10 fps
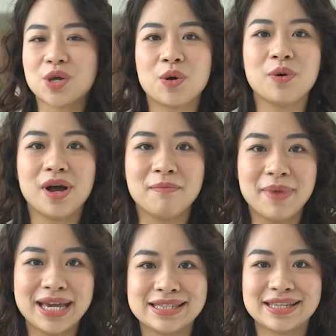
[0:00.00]
so
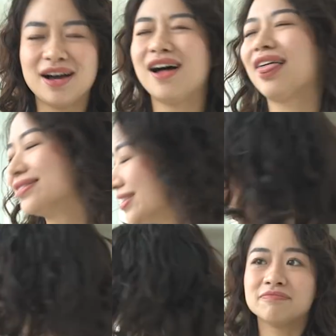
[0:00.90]
amazing. Oh,
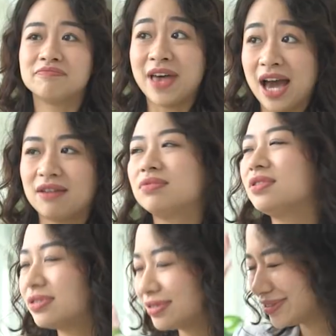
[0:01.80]
that
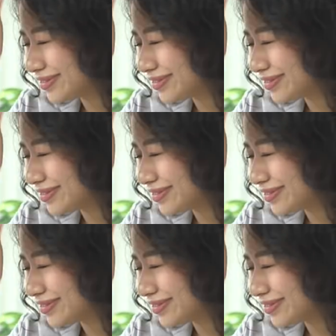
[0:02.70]
was,